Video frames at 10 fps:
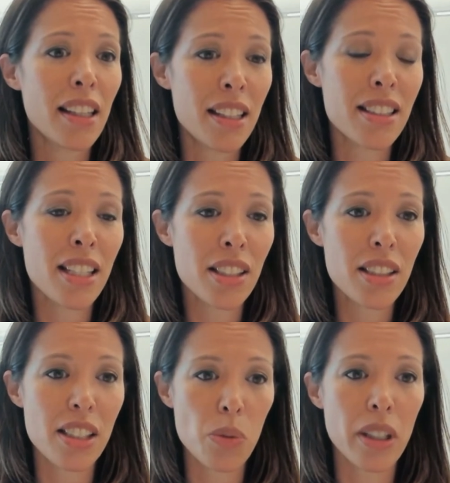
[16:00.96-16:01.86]
its
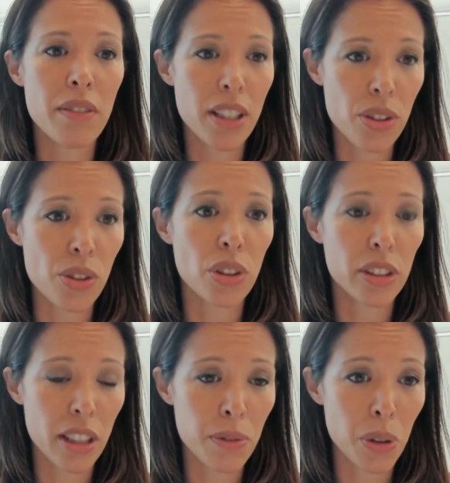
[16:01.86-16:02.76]
essence is what investors are
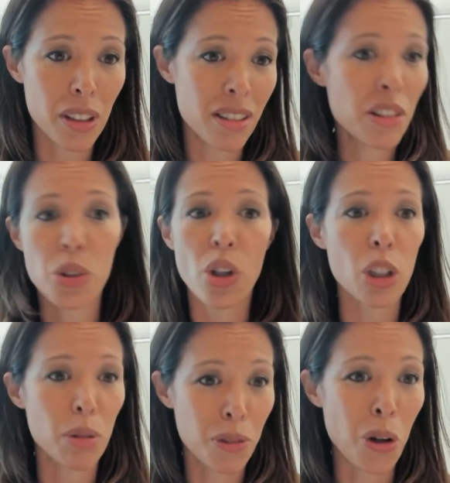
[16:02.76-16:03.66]
looking for stronger
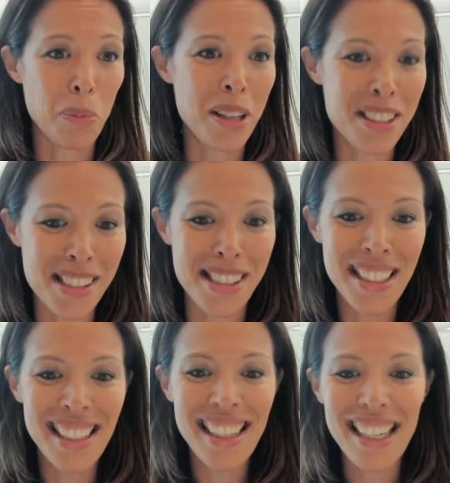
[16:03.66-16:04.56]
performance
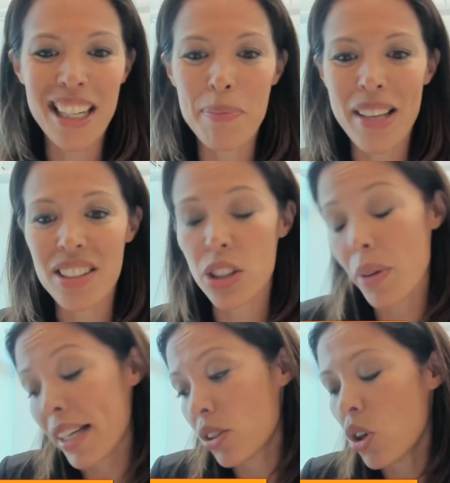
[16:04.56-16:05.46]
um, and so
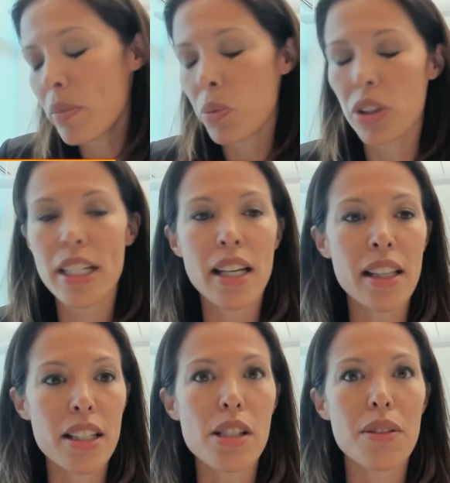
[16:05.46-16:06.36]
at goldman we're taking
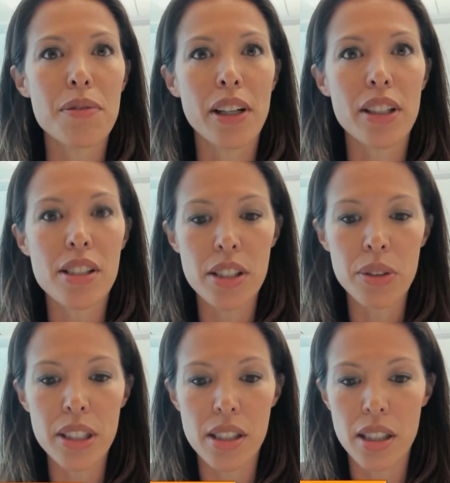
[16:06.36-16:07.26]
this very
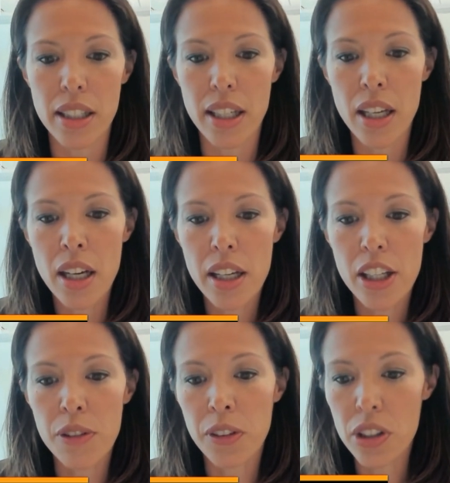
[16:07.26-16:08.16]
seriously you
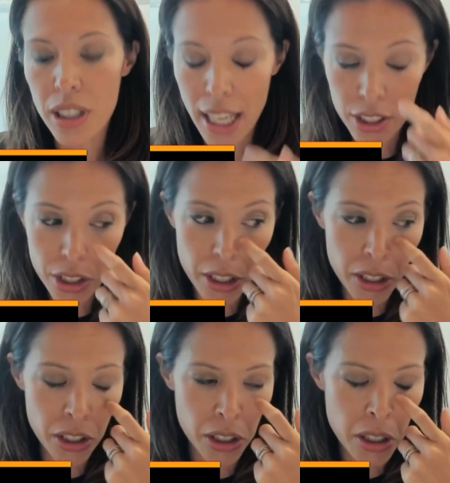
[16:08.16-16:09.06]
know first last
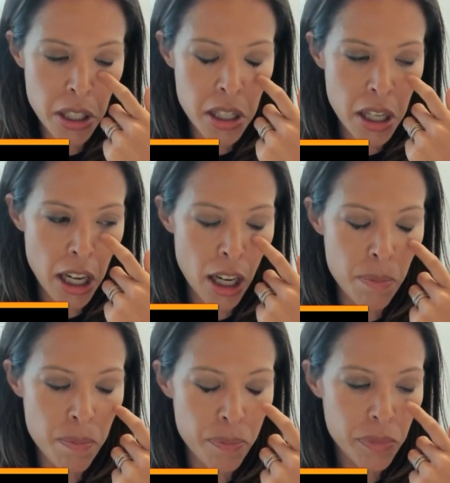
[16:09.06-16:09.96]
year
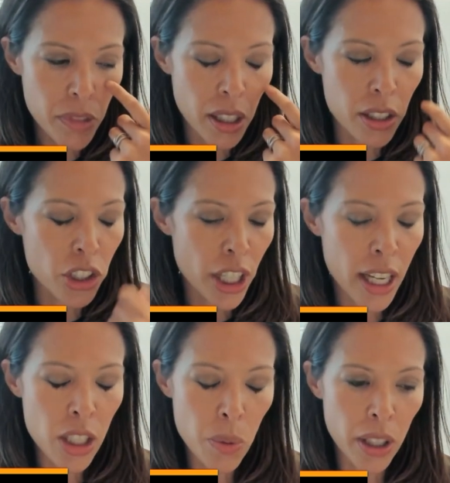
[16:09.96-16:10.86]
um, in
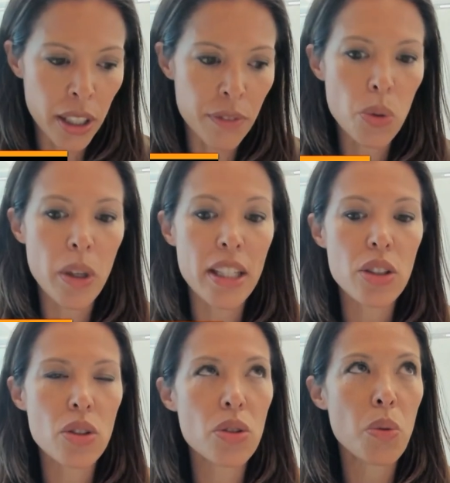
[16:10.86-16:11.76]
january of
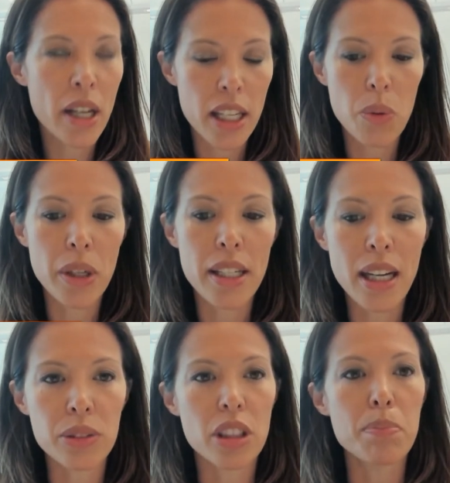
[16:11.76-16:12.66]
2020 we
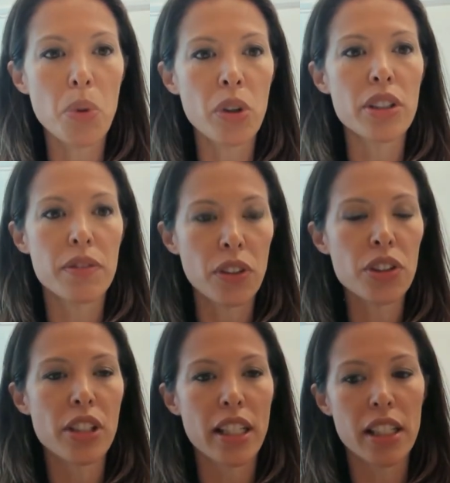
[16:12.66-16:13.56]
announced a board
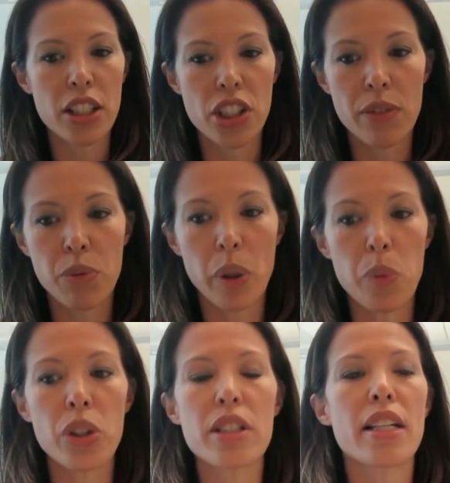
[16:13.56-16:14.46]
diversity initiative where we
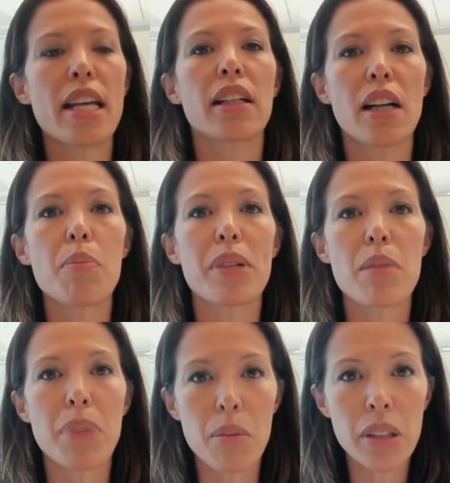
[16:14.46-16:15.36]
wouldn't take a company
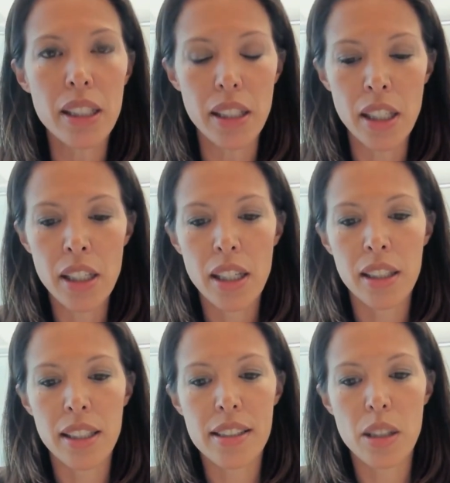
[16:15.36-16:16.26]
public
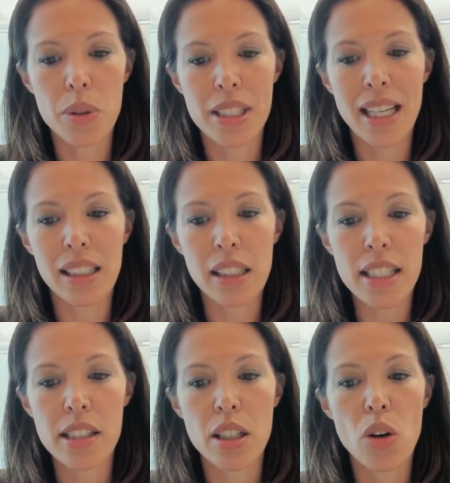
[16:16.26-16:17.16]
unless there was at
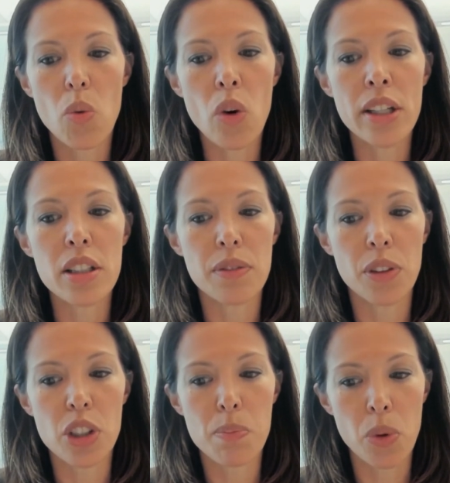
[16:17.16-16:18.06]
least one
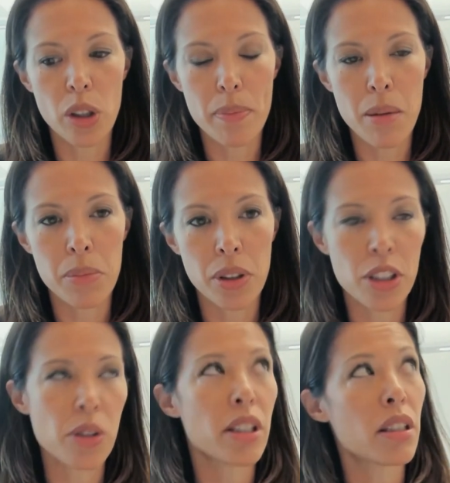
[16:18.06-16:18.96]
diverse board member
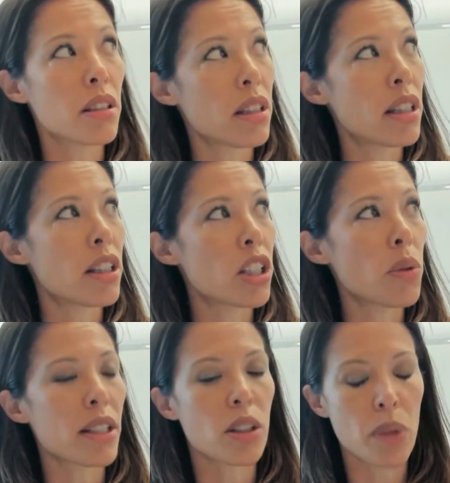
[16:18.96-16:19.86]
this is in, in the
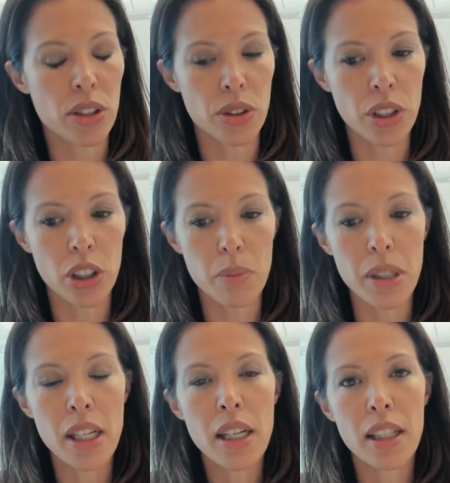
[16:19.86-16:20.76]
us and western europe
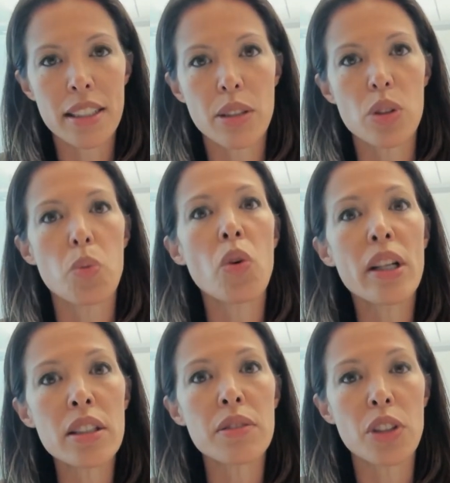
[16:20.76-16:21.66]
unless there was
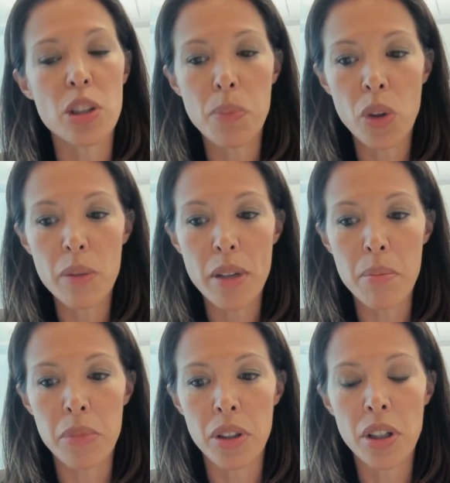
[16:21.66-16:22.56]
one diverse board
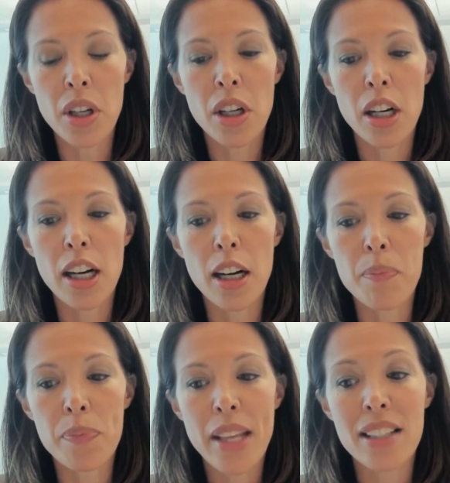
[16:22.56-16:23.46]
member
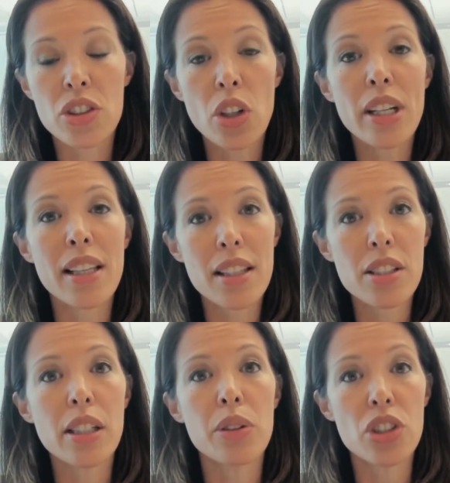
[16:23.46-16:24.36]
um, and starting
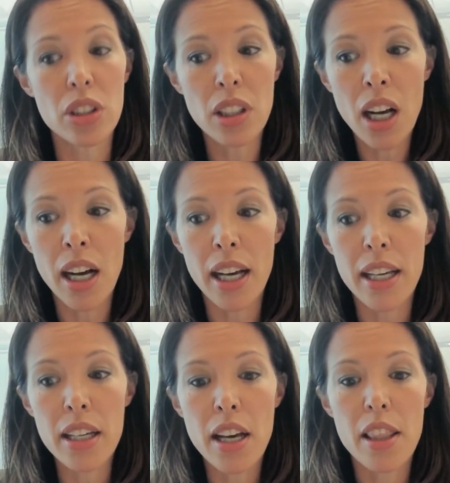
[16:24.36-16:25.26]
this year in
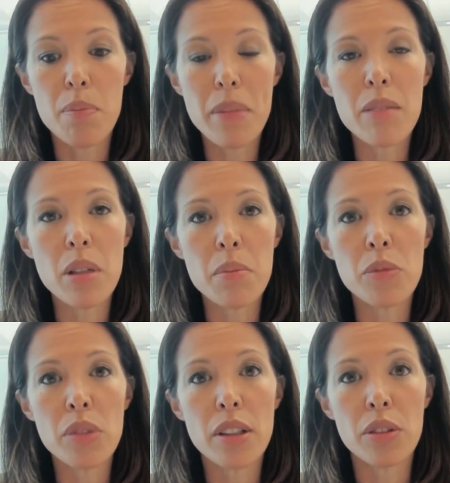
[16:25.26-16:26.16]
july the
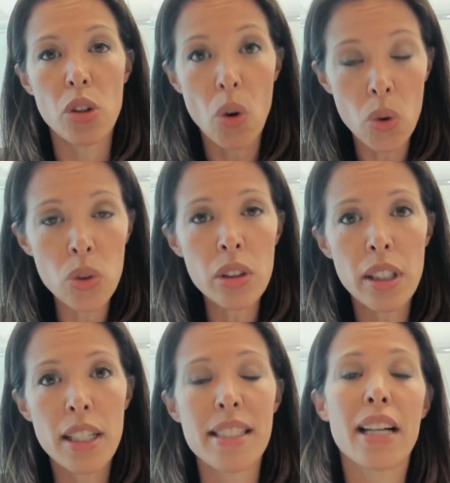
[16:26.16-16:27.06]
minimum goal
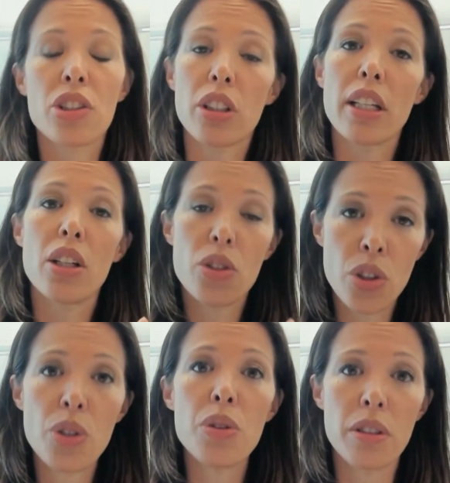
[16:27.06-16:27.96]
is actually
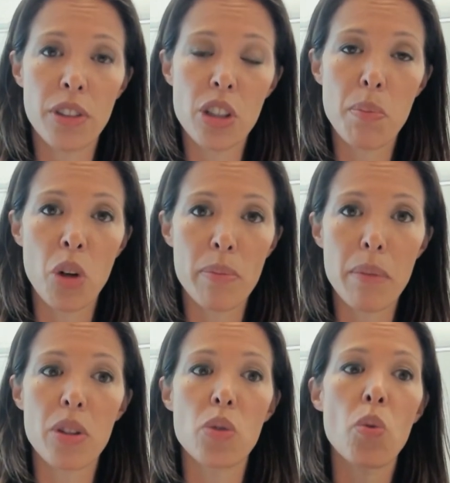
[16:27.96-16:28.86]
two diverse board
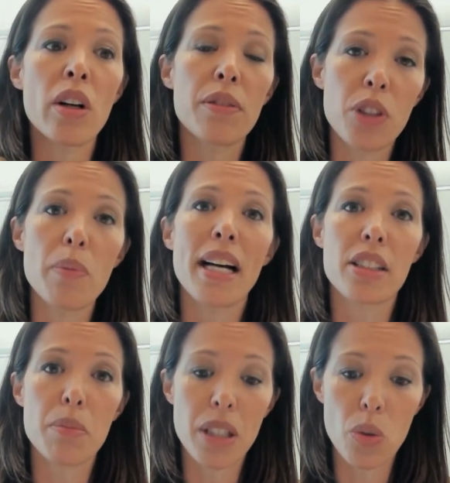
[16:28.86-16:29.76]
members, one of whom has
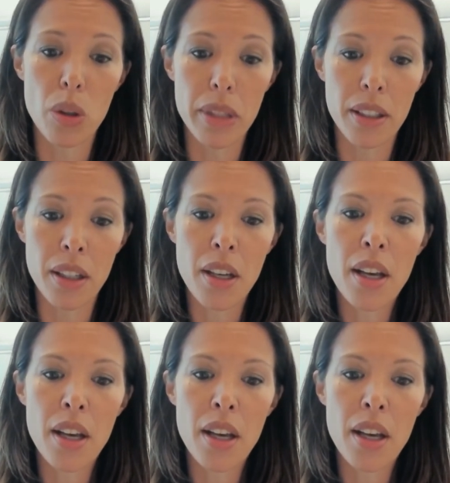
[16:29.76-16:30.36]
to be a woman.